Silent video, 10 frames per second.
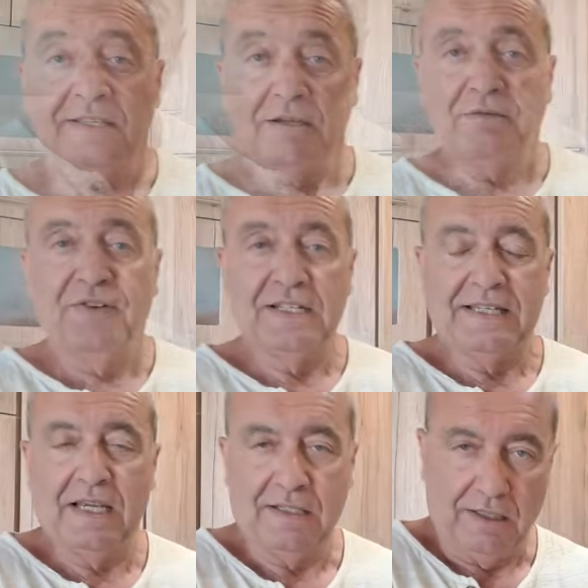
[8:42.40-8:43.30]
is our
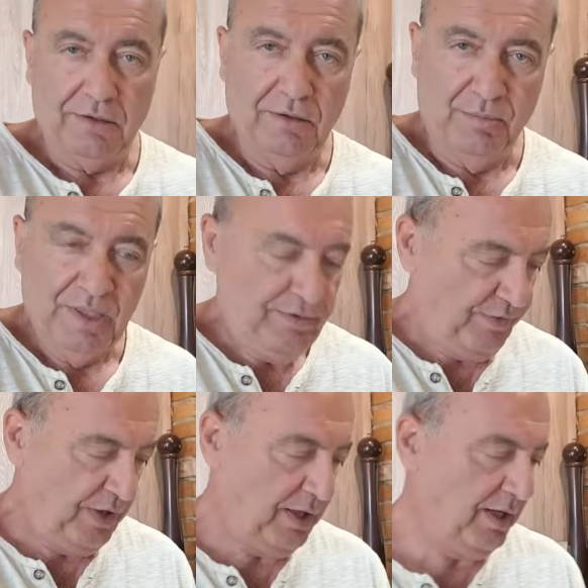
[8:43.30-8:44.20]
fantastic salt
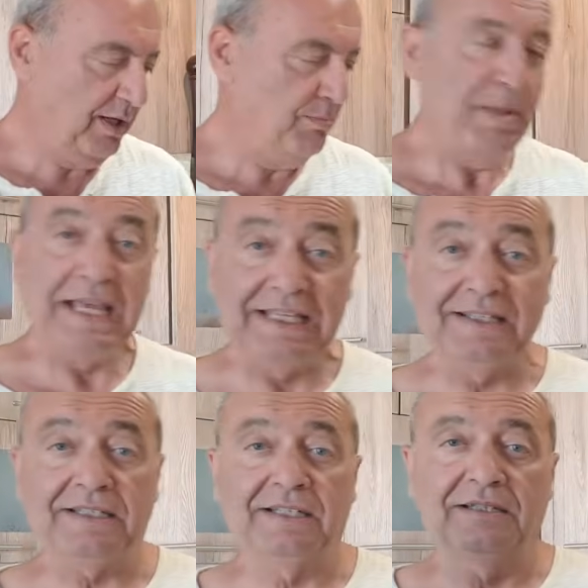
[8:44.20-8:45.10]
beef. Make
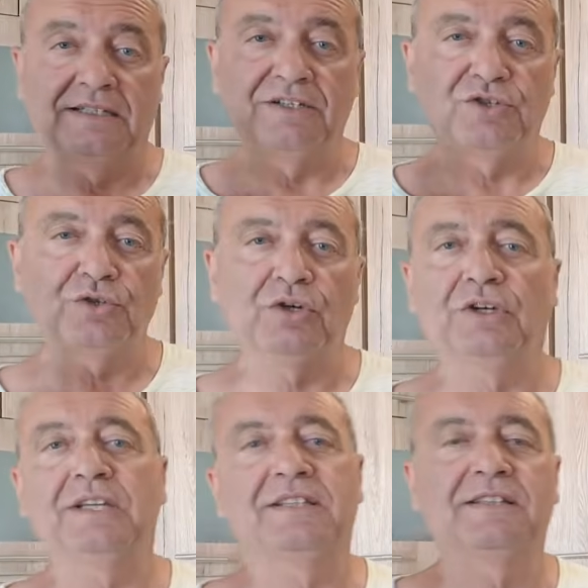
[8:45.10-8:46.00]
it,
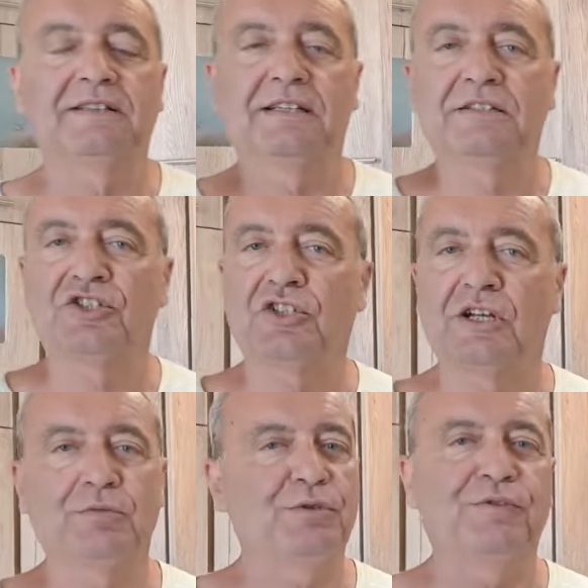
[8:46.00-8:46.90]
enjoy it, and
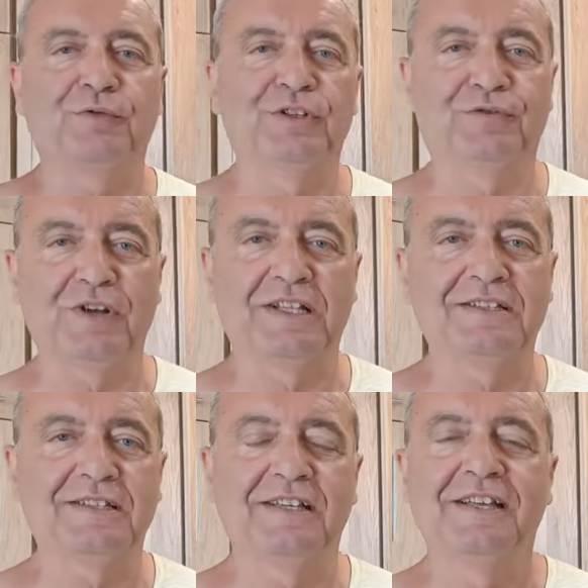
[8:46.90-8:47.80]
share it with your foodie
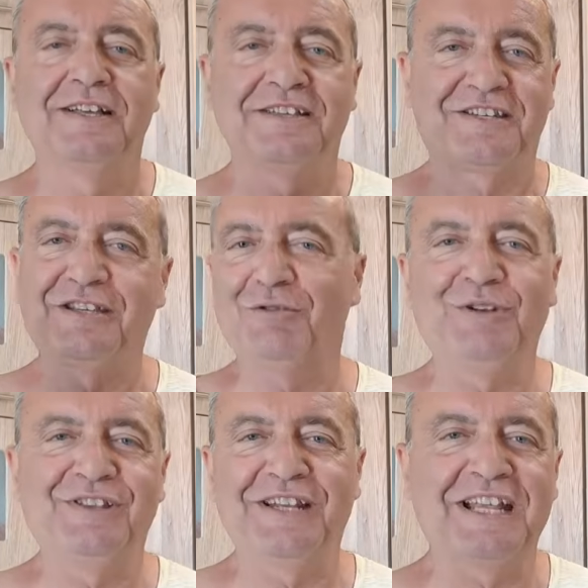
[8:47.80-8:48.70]
friends. See you
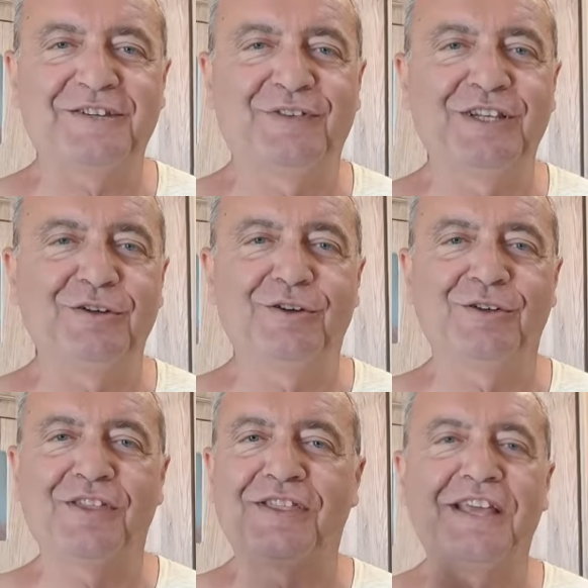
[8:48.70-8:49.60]
all in the next
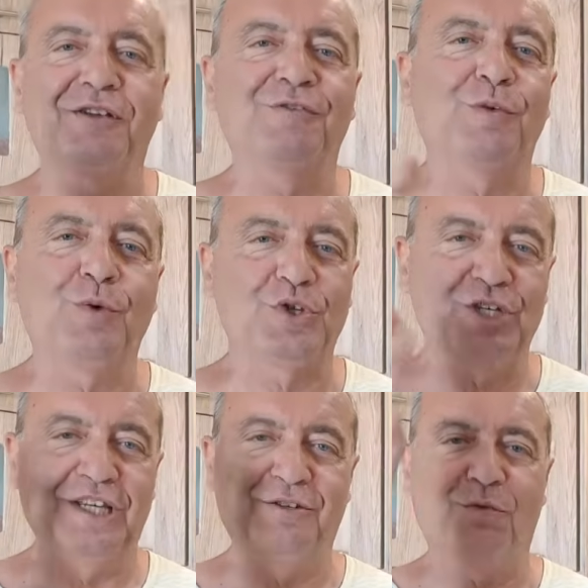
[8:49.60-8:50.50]
video. Thank you for
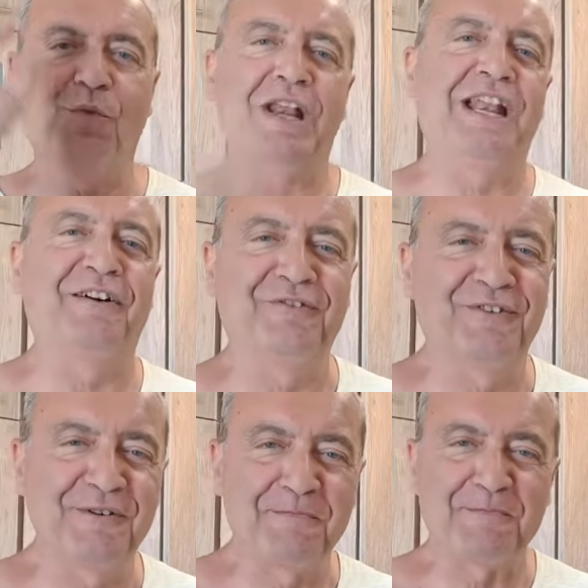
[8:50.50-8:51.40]
watching. One love.
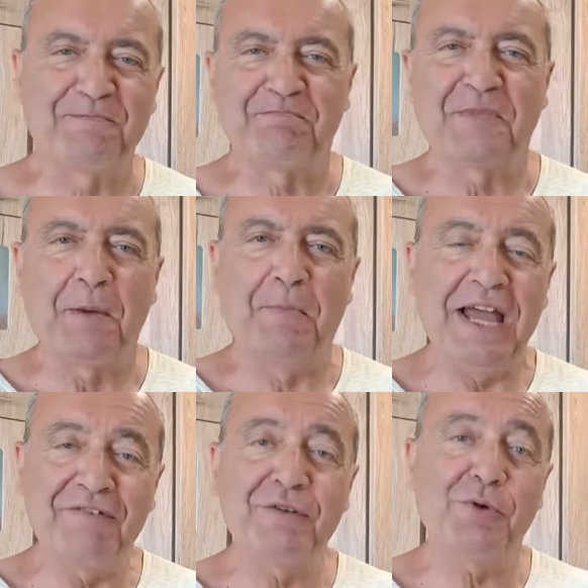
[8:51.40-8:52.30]

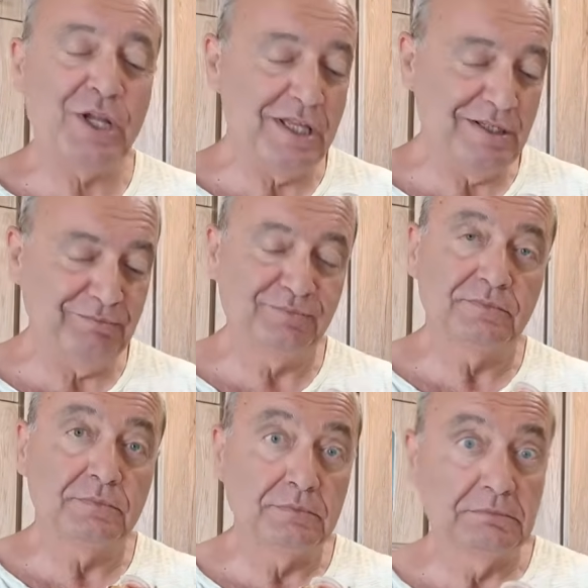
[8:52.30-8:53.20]
Bye everybody.
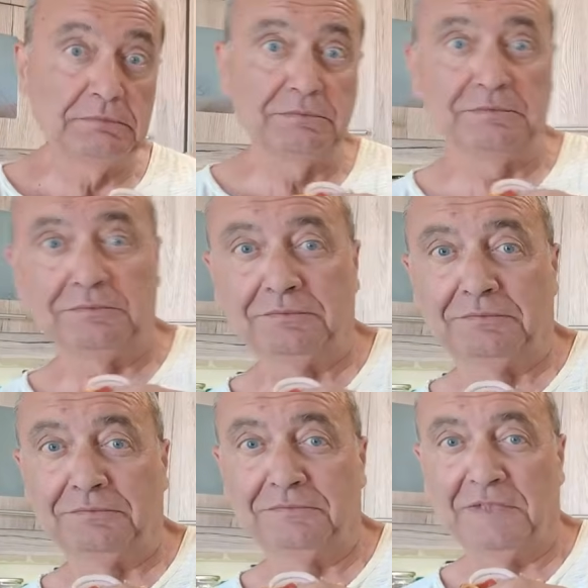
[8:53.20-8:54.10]

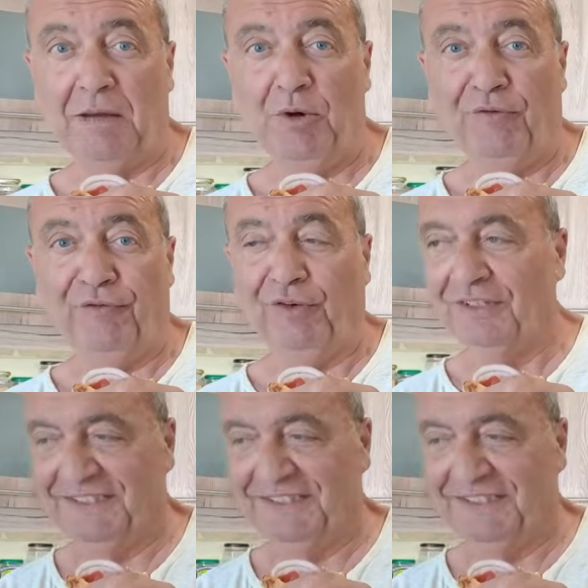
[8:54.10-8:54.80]
I'm off.